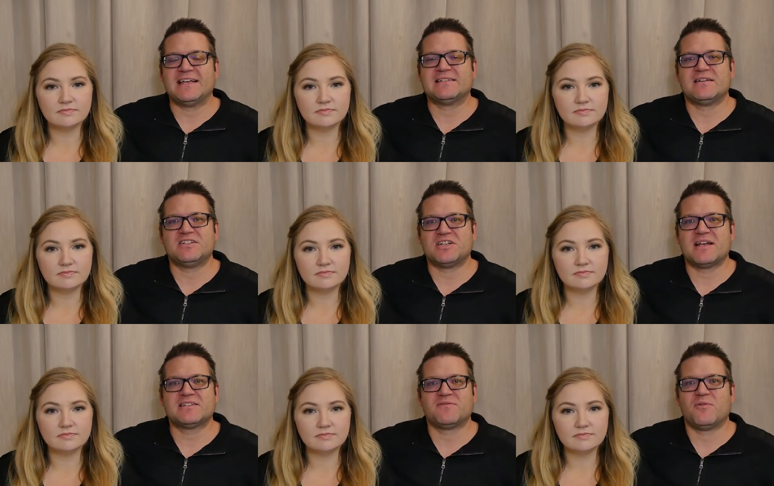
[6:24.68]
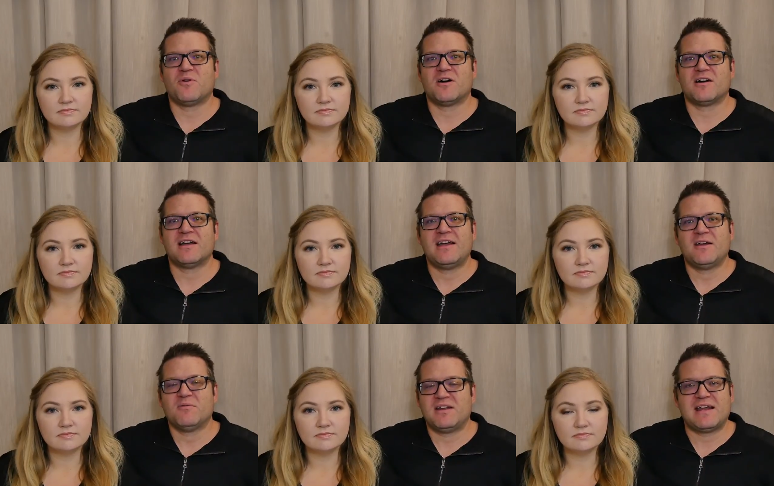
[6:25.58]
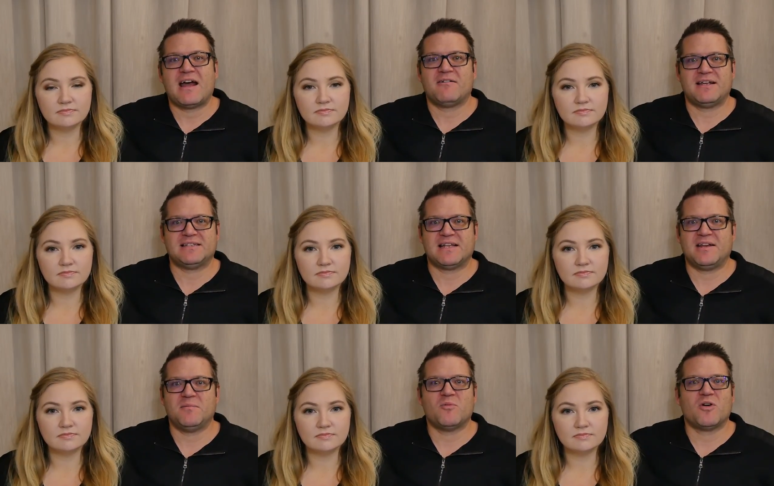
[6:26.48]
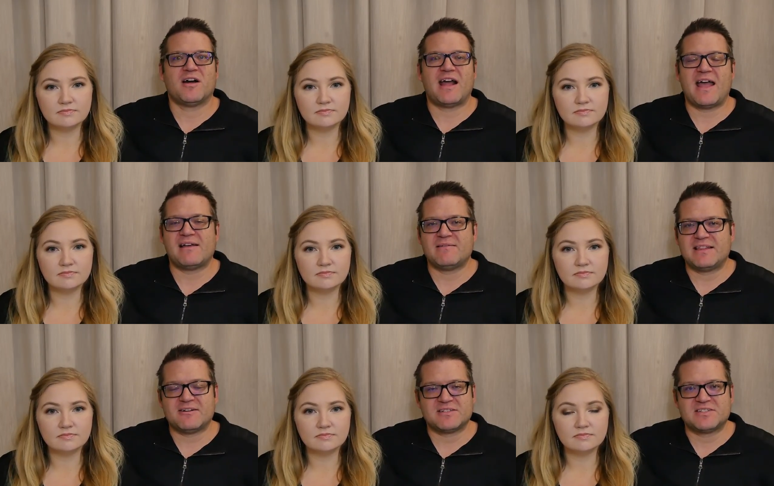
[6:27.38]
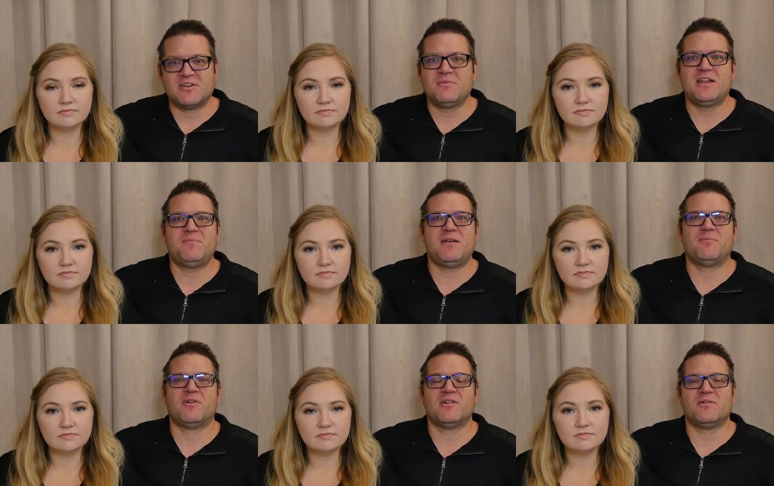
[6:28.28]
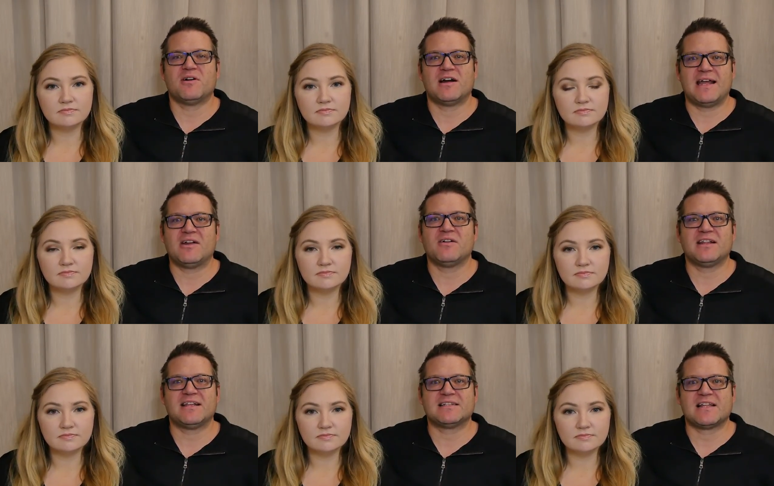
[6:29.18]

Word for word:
Speaker 1: isn't just for retirees anymore. There's so many people who are entering this